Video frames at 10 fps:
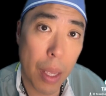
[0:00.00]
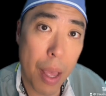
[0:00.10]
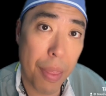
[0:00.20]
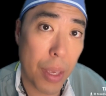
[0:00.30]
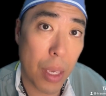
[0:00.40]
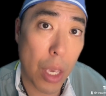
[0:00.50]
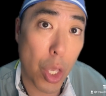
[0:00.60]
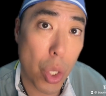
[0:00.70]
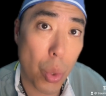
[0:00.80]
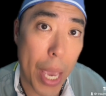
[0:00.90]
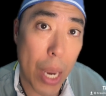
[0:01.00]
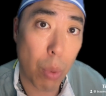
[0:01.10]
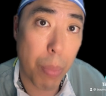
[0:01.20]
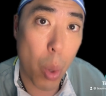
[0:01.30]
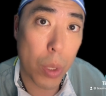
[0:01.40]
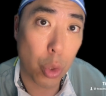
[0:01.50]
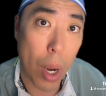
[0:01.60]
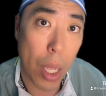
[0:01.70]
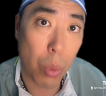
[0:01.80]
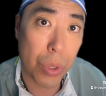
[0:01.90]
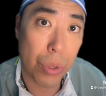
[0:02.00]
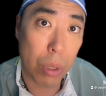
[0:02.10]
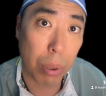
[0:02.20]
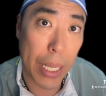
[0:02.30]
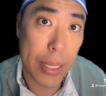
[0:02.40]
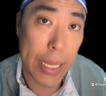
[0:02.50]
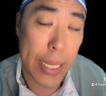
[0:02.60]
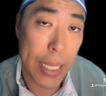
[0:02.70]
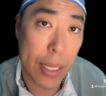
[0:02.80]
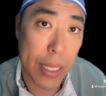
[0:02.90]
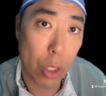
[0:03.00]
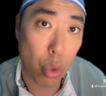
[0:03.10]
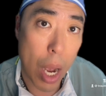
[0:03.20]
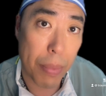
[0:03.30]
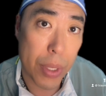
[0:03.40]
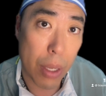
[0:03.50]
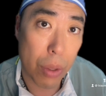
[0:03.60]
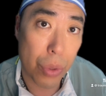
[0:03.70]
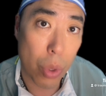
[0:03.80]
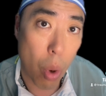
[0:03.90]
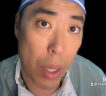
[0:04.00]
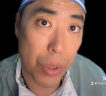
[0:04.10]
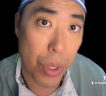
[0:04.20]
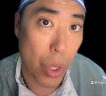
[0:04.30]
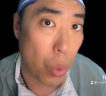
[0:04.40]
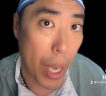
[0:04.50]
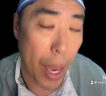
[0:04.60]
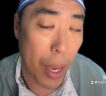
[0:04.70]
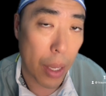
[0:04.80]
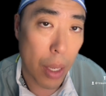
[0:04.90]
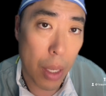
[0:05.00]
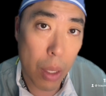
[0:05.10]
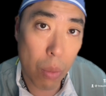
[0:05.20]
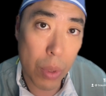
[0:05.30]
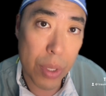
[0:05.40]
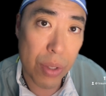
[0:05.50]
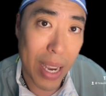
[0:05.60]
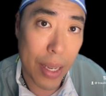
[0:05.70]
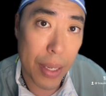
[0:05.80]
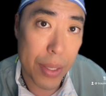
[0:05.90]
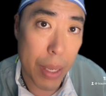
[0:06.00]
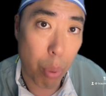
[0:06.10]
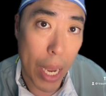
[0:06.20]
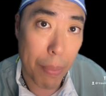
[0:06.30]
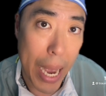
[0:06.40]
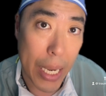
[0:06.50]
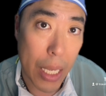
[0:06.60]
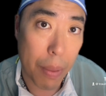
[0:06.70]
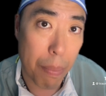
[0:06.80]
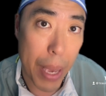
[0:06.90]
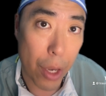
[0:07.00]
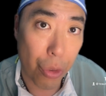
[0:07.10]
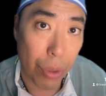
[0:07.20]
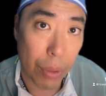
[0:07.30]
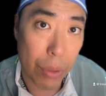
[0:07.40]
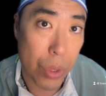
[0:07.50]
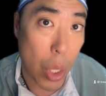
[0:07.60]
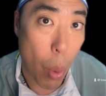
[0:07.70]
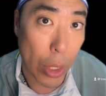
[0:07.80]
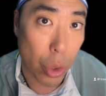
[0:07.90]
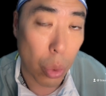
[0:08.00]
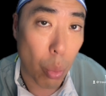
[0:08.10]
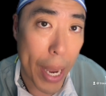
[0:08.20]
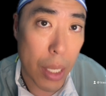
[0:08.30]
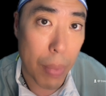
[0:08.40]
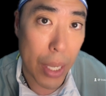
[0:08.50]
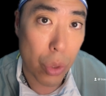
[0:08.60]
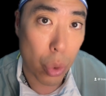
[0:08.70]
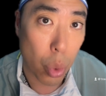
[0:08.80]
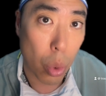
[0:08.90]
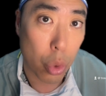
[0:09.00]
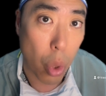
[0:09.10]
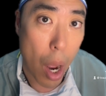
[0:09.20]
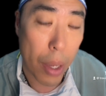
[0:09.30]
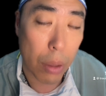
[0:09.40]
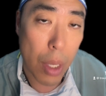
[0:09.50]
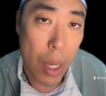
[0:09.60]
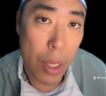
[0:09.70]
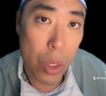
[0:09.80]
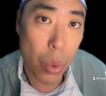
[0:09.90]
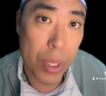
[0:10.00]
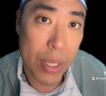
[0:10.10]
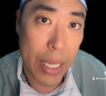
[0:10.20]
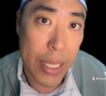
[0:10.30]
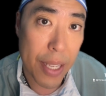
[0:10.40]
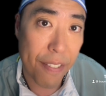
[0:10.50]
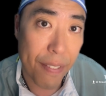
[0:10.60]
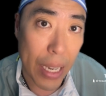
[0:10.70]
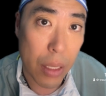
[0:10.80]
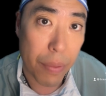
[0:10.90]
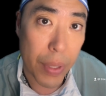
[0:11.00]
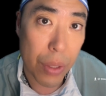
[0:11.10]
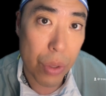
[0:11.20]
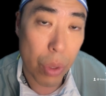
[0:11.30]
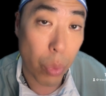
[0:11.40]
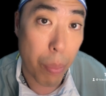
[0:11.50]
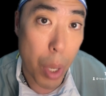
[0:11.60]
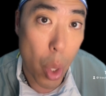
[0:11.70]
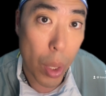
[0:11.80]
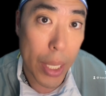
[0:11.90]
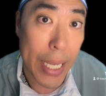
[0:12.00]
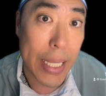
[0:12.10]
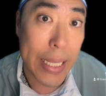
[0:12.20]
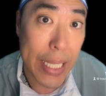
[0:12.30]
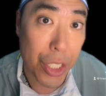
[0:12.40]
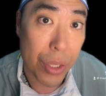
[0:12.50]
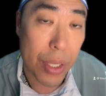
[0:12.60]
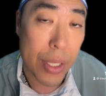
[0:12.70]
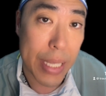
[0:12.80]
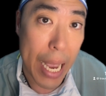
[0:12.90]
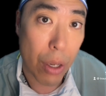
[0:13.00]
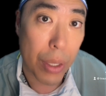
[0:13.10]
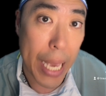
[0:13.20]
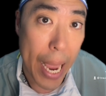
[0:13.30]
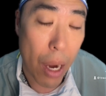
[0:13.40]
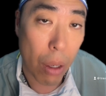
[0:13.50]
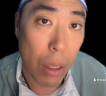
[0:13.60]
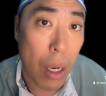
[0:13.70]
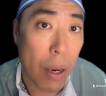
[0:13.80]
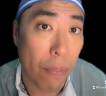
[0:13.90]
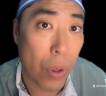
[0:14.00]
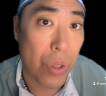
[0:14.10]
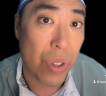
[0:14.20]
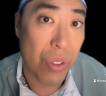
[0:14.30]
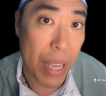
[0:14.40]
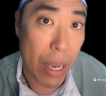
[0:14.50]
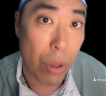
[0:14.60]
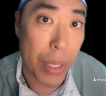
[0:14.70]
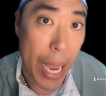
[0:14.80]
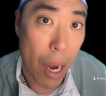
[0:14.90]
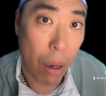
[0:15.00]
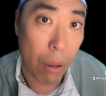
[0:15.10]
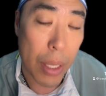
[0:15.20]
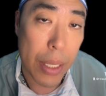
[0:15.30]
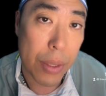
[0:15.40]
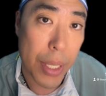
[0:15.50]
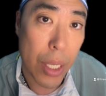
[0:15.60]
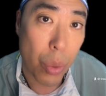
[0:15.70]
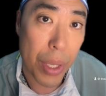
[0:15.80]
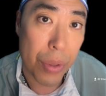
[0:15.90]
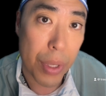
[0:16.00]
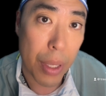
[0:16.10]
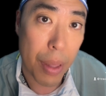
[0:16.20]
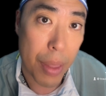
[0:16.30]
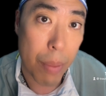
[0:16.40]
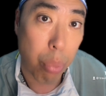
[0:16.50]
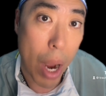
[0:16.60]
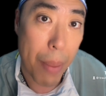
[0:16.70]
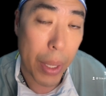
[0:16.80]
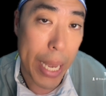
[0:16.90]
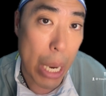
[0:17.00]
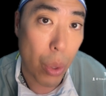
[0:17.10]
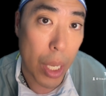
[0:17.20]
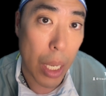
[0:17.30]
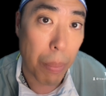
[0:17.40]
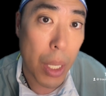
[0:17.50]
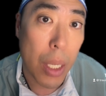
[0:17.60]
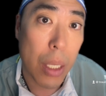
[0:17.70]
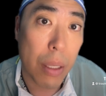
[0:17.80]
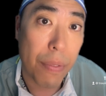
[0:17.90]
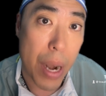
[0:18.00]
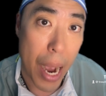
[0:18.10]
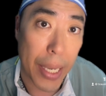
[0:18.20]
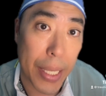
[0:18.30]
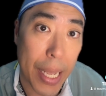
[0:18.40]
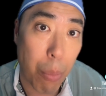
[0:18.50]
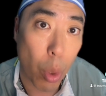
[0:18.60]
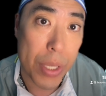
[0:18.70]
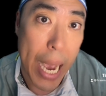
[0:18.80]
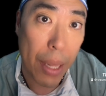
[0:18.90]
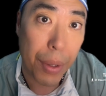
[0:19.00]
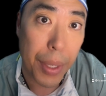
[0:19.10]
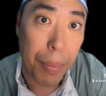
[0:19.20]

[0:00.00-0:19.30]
The UK Reboa trial, which took place at 16 trauma centers across the UK, was designed as a pragmatic Bayesian sequential randomized controlled trial to assess the effectiveness of Reboa in addition to standard care versus standard care in decreasing the primary outcome of 90-day mortality.